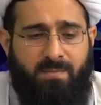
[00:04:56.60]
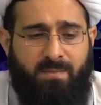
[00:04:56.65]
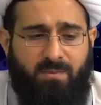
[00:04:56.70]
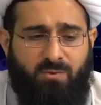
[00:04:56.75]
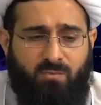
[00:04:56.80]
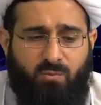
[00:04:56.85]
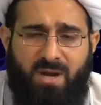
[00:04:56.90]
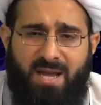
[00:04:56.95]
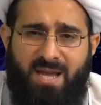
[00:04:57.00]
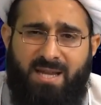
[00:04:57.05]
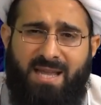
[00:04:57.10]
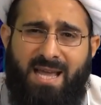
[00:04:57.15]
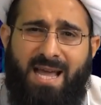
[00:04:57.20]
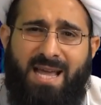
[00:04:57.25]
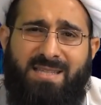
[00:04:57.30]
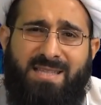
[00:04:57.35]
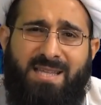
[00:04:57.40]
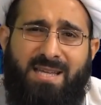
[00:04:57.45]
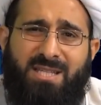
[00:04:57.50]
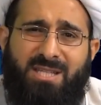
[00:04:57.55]
Well,
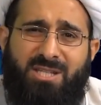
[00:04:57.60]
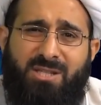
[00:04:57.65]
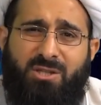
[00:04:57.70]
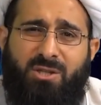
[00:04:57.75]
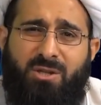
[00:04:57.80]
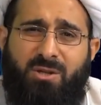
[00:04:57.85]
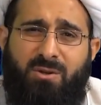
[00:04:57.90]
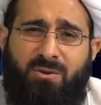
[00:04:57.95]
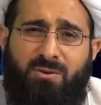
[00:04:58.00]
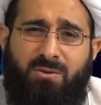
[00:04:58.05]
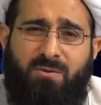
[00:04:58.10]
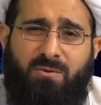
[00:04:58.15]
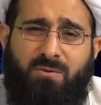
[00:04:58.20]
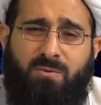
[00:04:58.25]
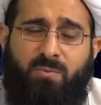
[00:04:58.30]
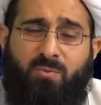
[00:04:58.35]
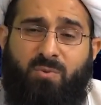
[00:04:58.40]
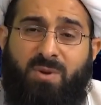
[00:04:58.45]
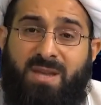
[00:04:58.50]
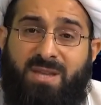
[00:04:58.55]
as a leader,
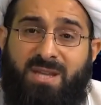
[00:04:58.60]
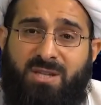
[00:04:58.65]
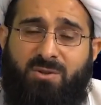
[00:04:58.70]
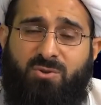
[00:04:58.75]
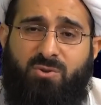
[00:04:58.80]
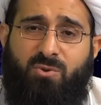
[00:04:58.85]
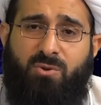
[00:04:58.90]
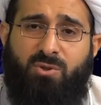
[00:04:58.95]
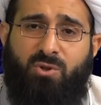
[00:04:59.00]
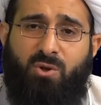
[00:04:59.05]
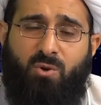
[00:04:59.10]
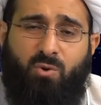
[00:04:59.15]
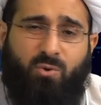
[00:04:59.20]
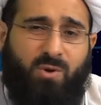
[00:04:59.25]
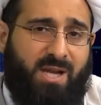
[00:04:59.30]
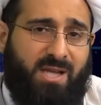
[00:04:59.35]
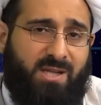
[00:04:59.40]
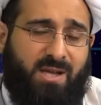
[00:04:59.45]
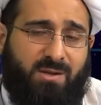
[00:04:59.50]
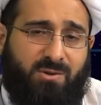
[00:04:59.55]
we need to know
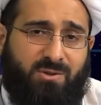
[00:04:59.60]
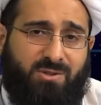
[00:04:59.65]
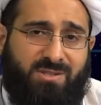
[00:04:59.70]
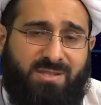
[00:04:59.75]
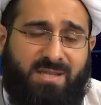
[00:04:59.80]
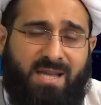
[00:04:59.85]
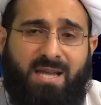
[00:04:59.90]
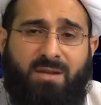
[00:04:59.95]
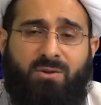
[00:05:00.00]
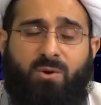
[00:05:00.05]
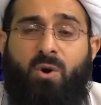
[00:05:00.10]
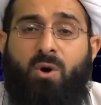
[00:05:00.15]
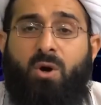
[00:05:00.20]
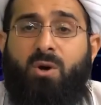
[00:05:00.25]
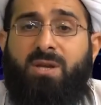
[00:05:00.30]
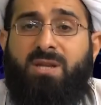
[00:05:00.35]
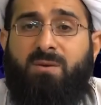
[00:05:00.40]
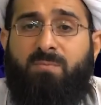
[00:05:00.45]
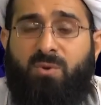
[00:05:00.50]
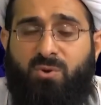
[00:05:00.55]
and understand
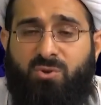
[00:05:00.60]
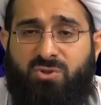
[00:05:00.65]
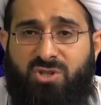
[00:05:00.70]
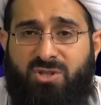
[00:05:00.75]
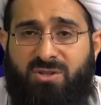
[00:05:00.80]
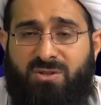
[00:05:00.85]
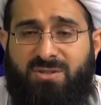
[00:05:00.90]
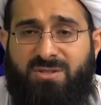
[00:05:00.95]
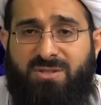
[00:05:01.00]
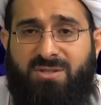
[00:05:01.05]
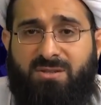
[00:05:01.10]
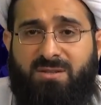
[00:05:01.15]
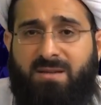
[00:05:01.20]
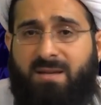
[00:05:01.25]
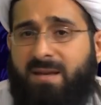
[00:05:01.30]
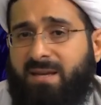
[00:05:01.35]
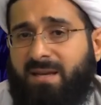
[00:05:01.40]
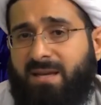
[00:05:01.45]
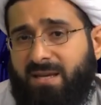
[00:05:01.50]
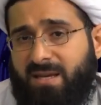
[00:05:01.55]
all emotions
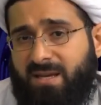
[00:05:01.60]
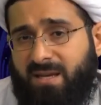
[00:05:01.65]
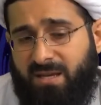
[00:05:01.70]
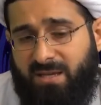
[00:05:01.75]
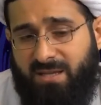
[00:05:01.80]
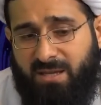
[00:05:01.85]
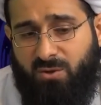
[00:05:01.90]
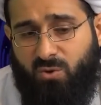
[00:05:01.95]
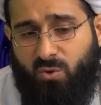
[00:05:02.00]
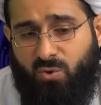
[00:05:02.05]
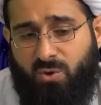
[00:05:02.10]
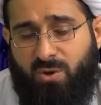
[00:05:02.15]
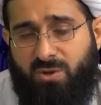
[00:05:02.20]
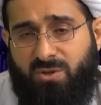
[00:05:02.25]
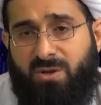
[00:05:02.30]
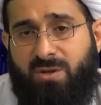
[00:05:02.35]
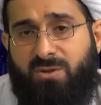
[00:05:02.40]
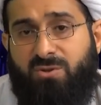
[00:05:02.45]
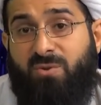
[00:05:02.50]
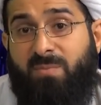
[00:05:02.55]
in
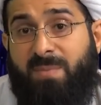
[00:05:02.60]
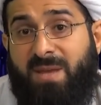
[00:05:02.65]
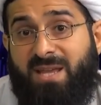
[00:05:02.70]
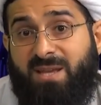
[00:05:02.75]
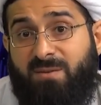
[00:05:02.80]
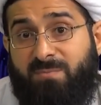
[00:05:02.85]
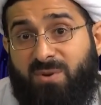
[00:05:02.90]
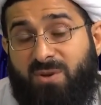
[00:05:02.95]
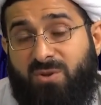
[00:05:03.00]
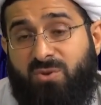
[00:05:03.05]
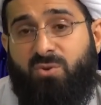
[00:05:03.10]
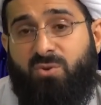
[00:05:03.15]
order to be able to